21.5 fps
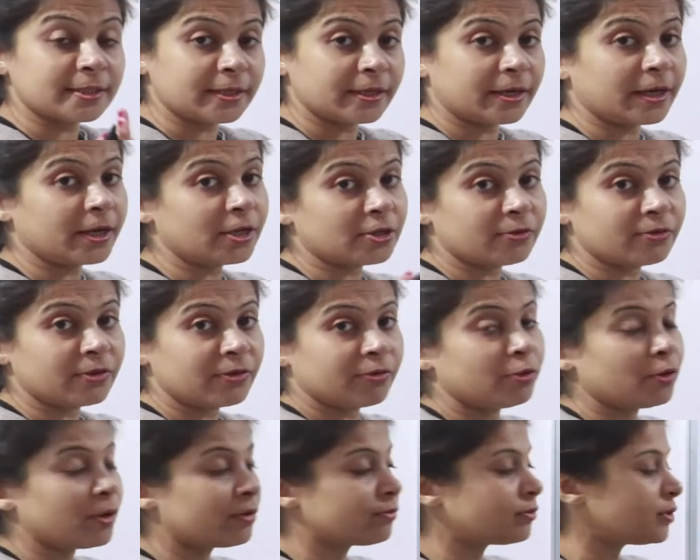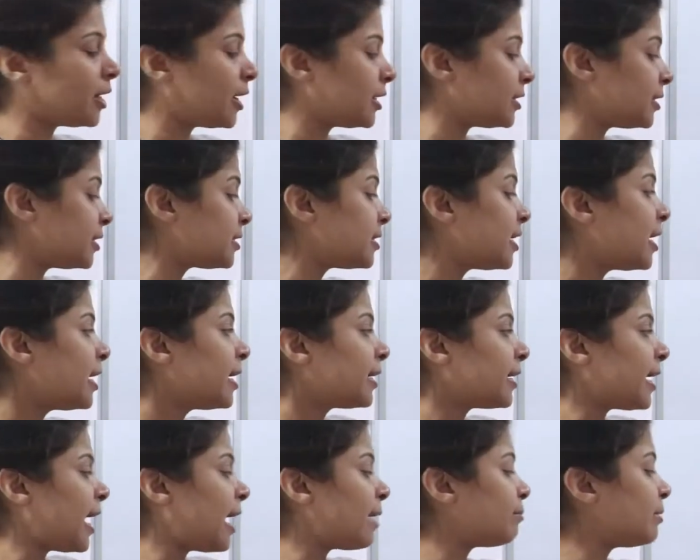The rate of the flow of charges
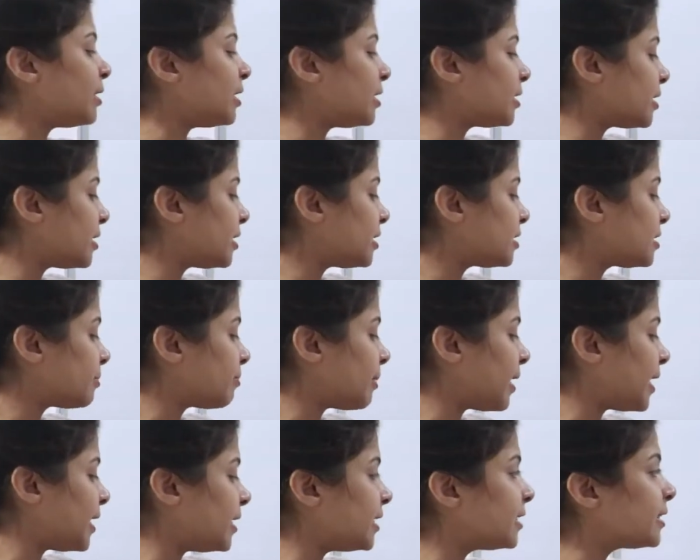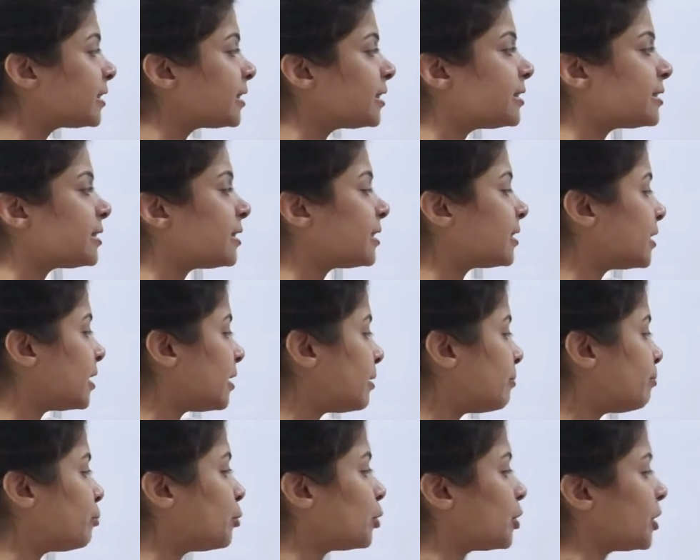can be increased by increasing
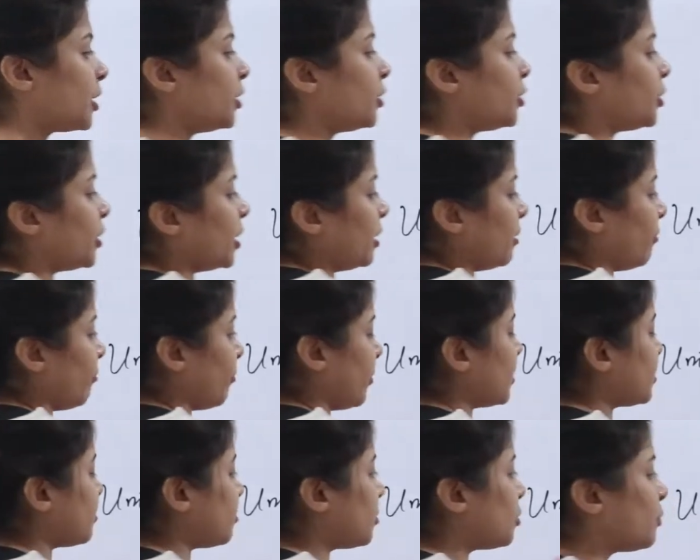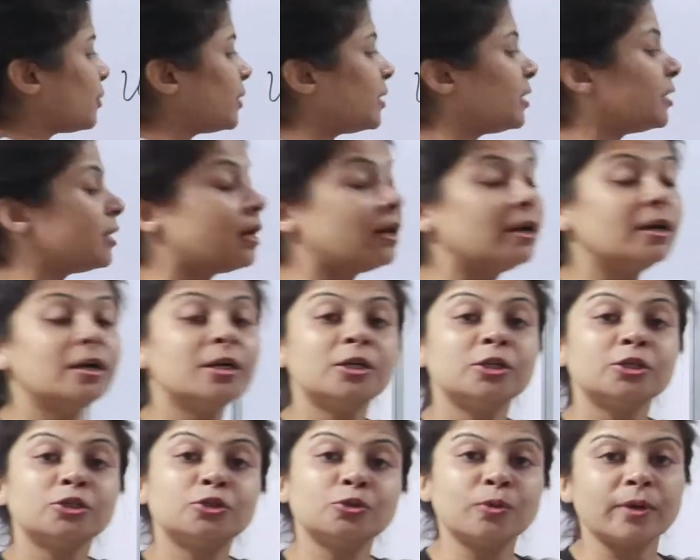the potential difference between the
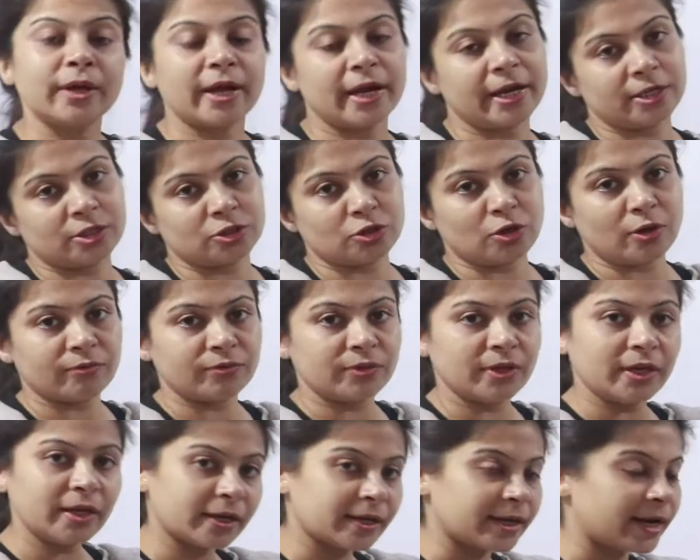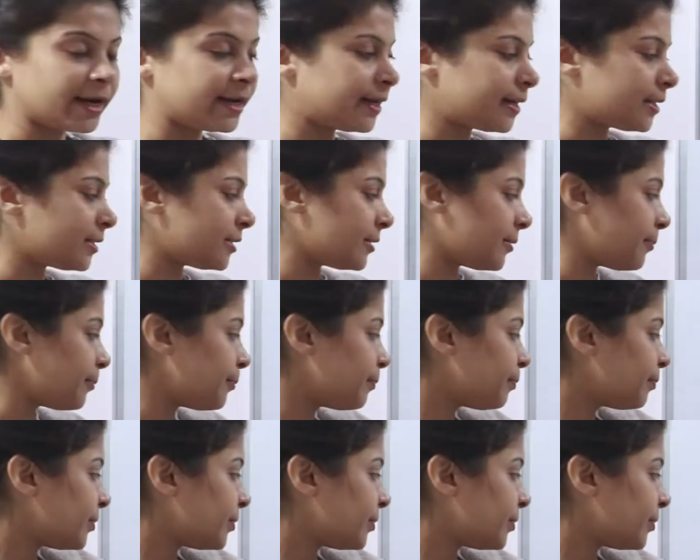two ends of the conductor.